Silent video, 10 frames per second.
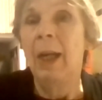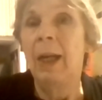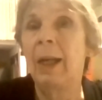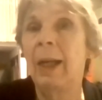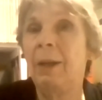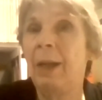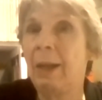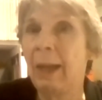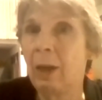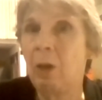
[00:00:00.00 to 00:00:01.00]
And I
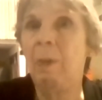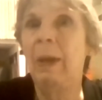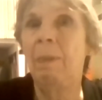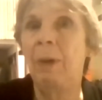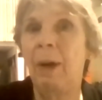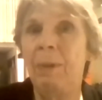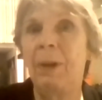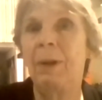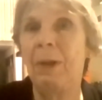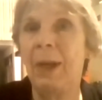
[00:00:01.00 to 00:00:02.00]
think that could be a
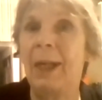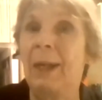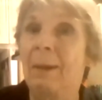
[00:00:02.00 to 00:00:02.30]
popular thing.